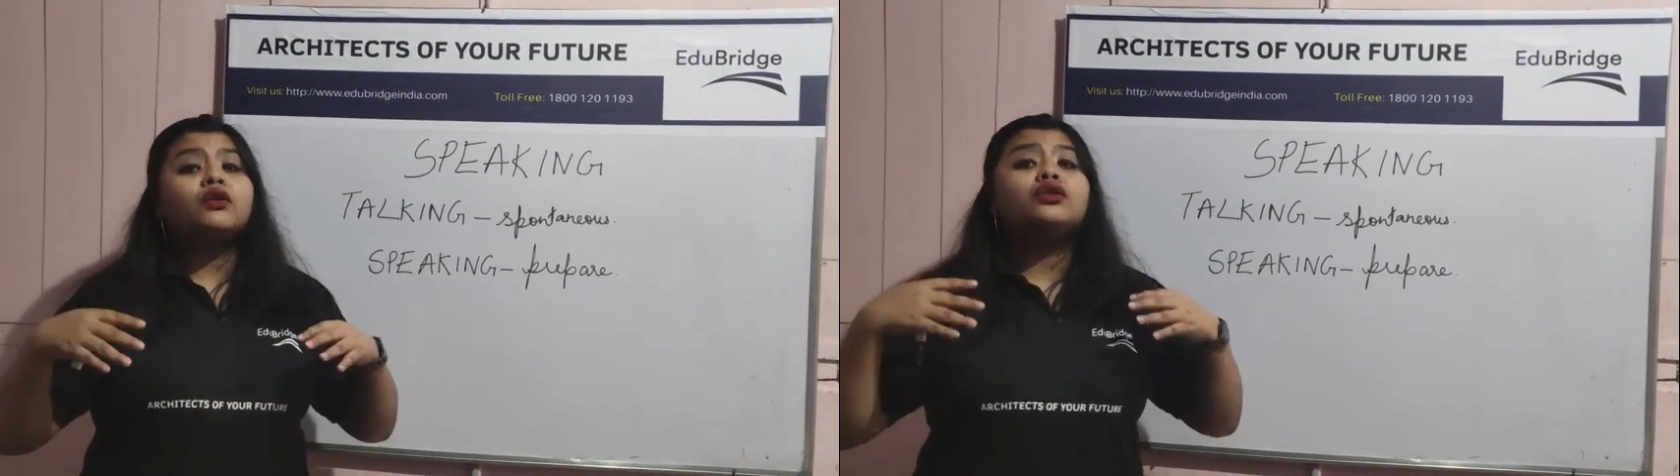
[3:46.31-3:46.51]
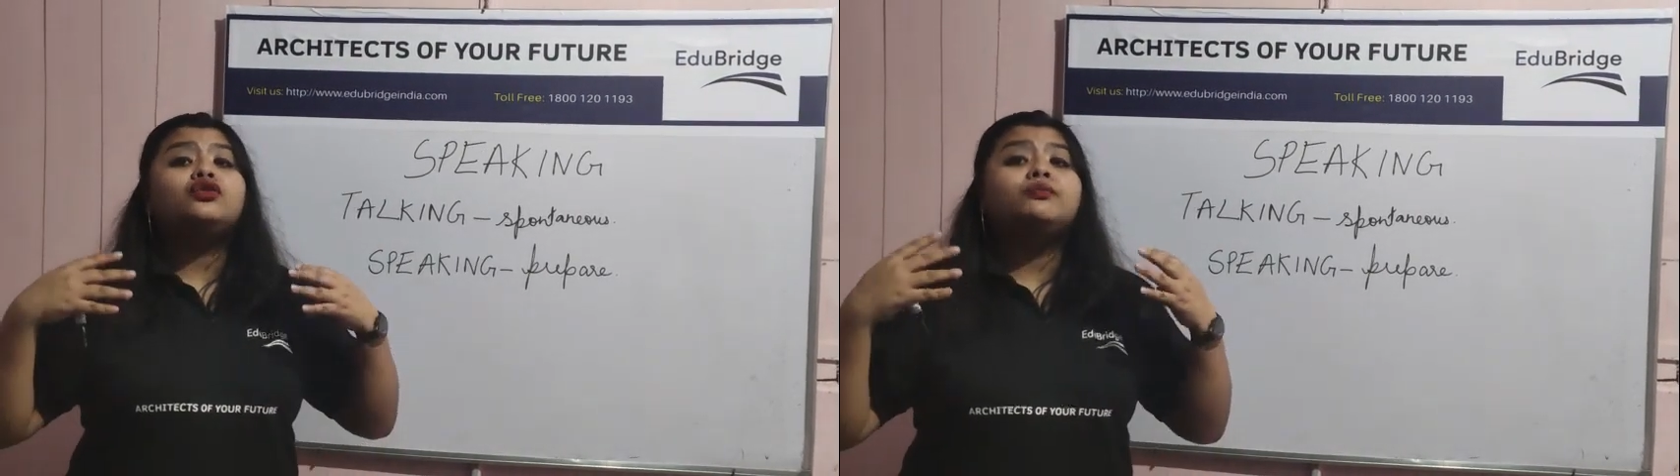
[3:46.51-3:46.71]
in
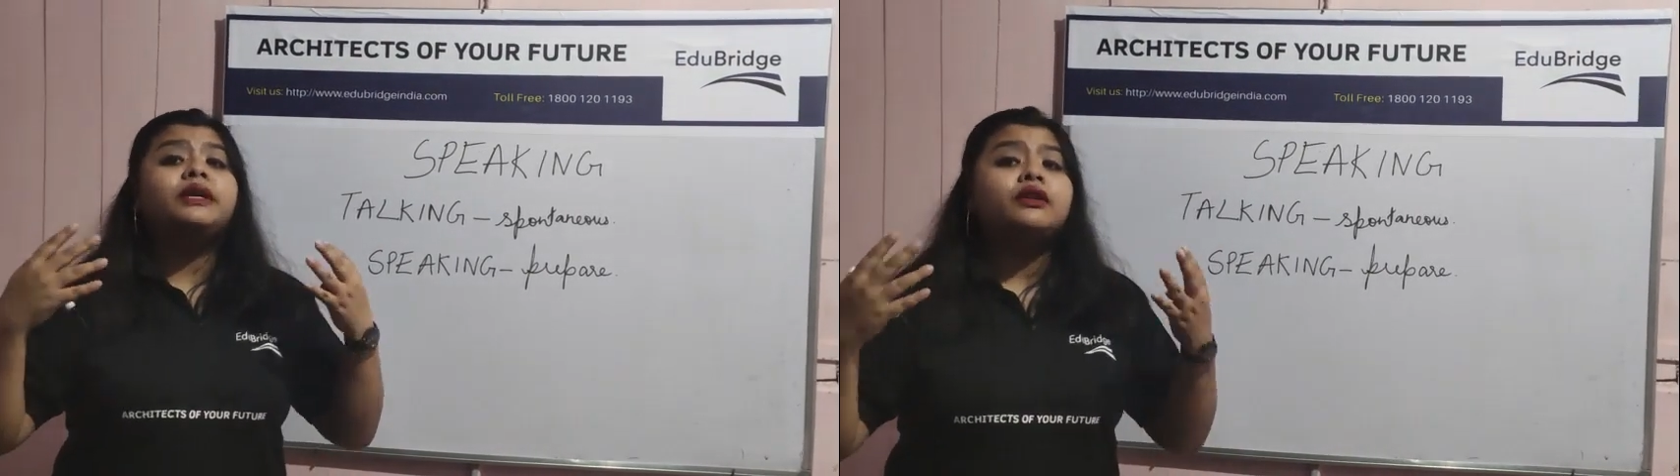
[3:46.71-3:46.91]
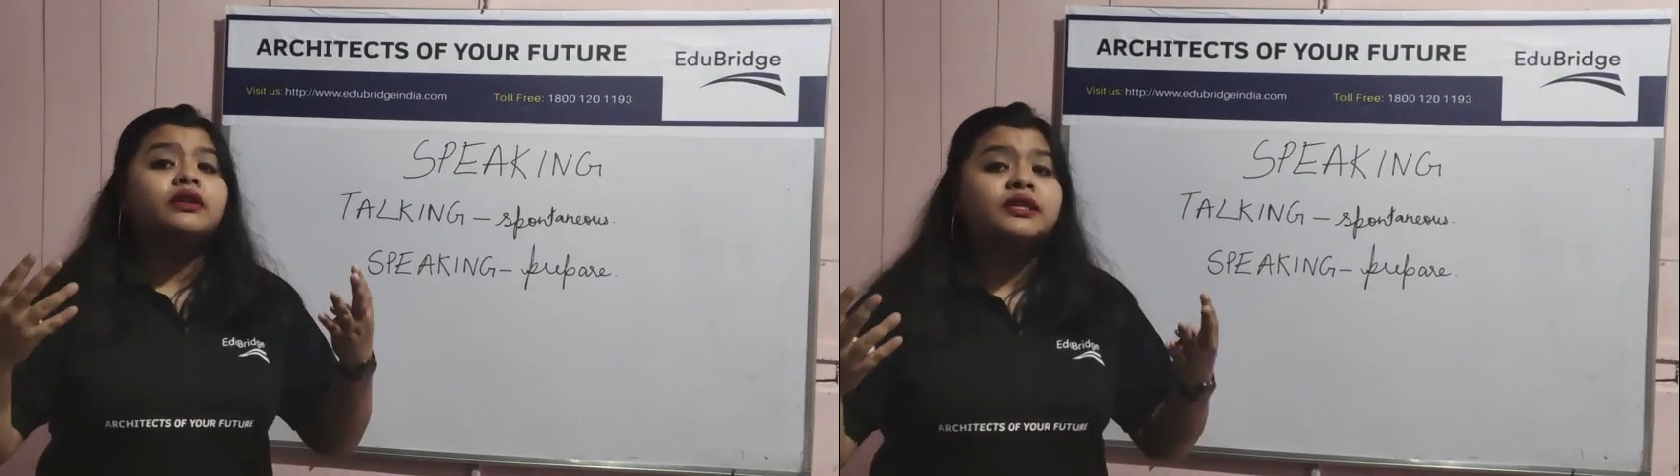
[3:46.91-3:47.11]
order to
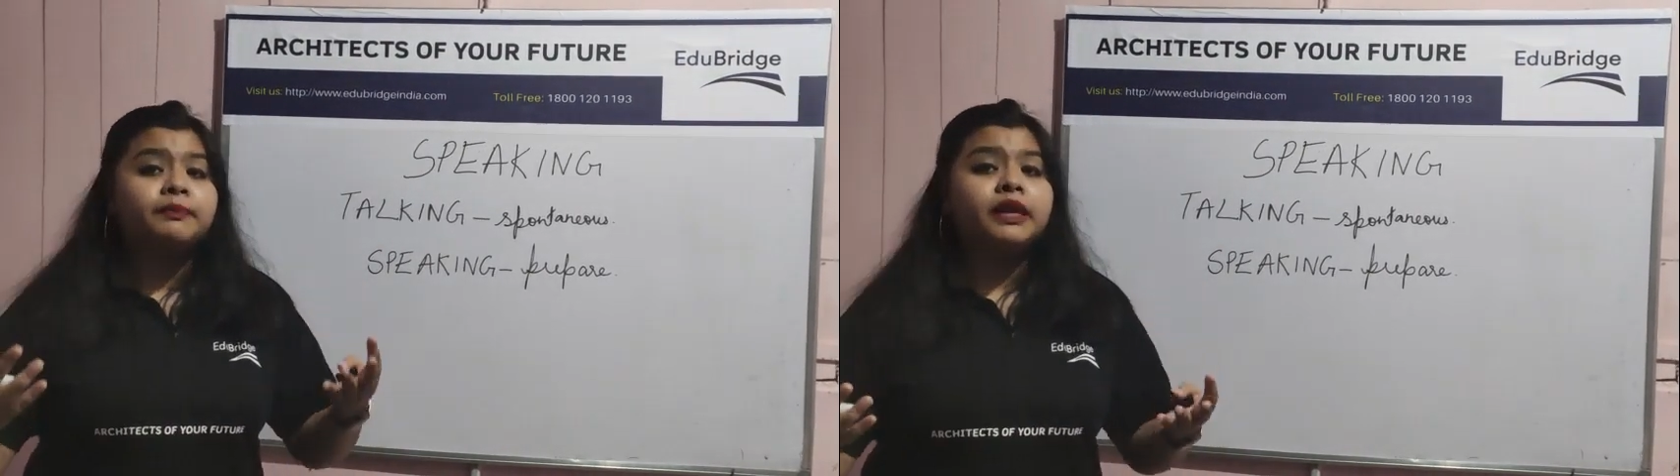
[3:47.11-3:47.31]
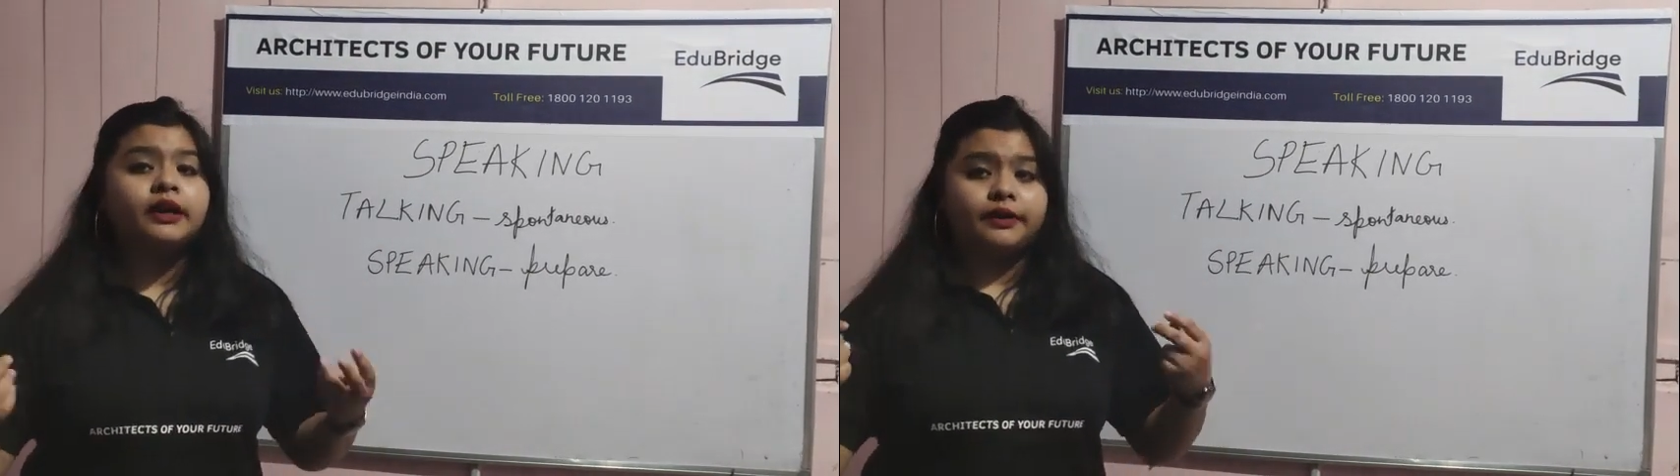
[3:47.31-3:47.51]
be a good
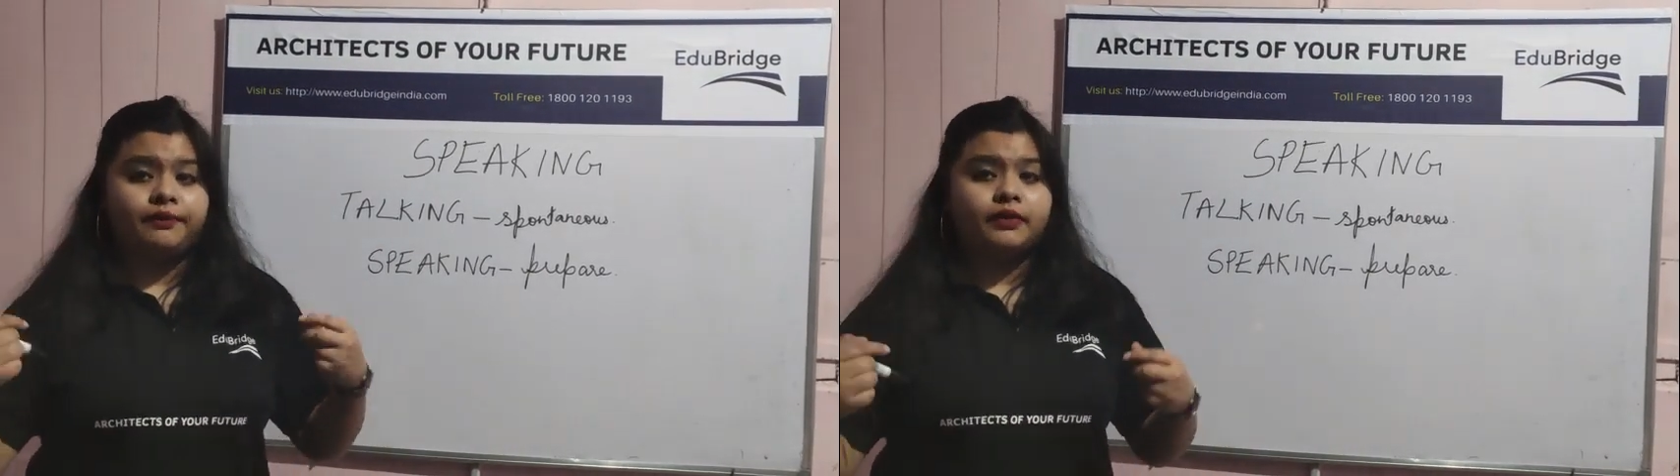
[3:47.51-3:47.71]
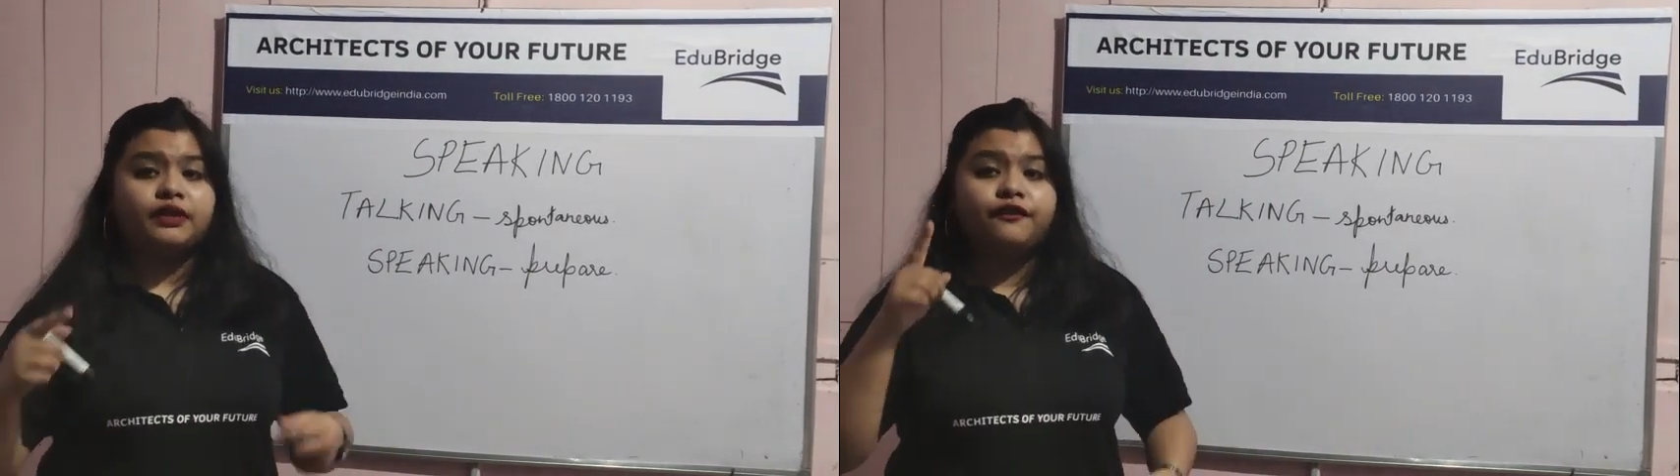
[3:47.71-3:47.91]
speaker?
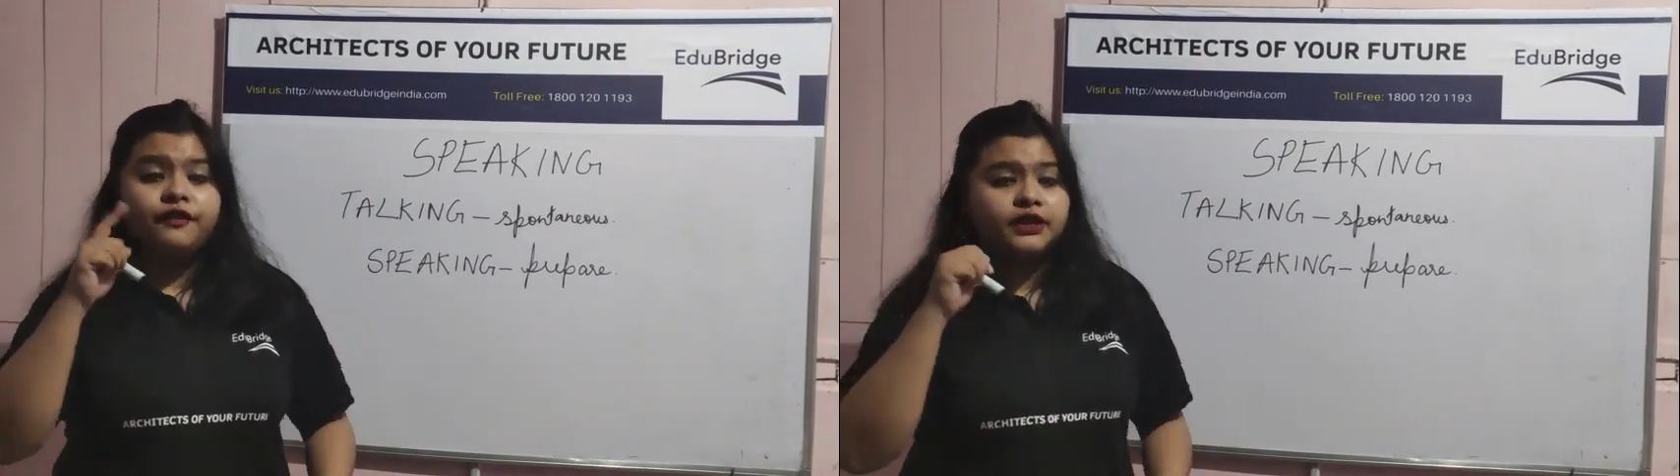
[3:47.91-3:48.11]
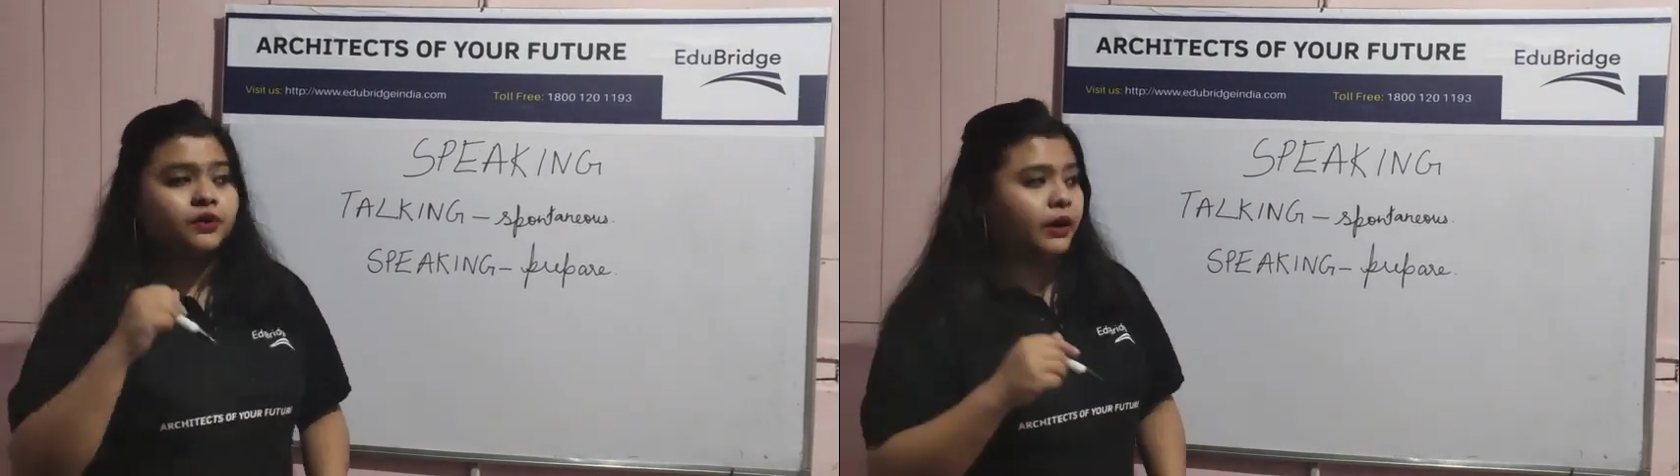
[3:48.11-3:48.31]
The
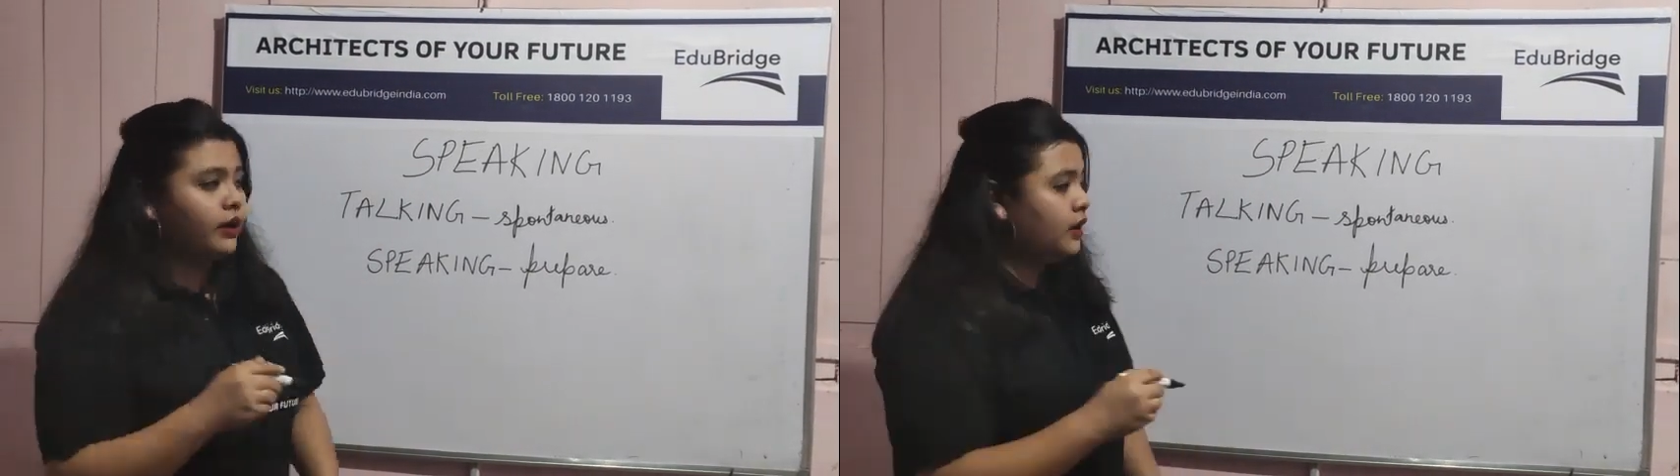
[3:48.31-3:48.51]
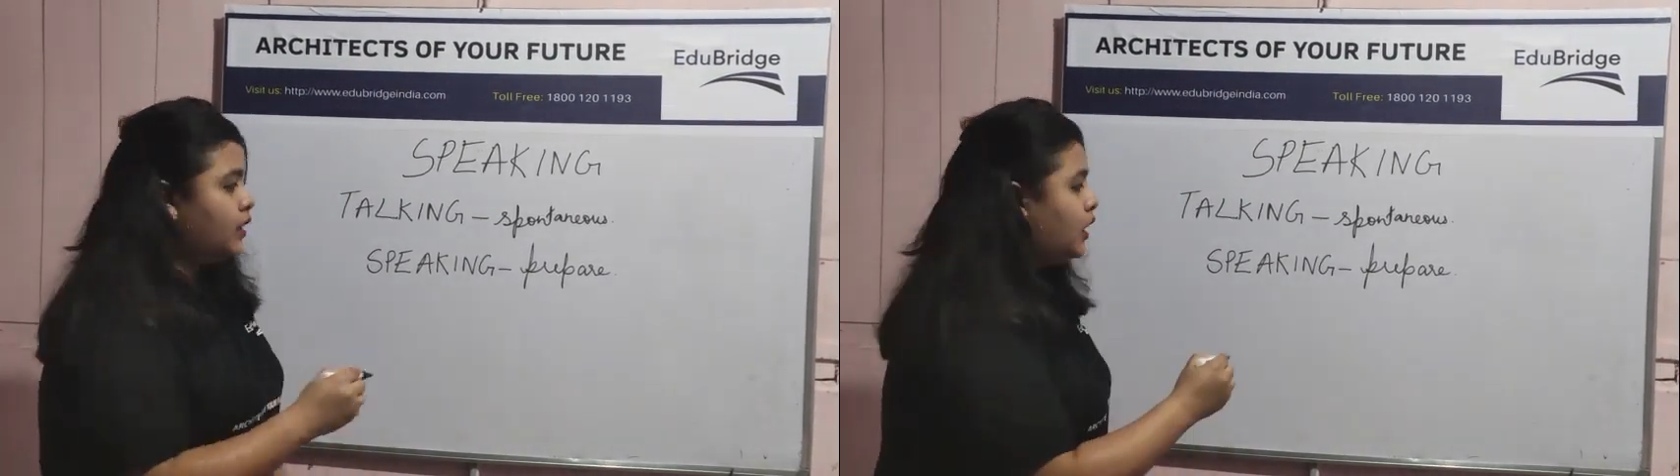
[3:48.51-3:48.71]
first one.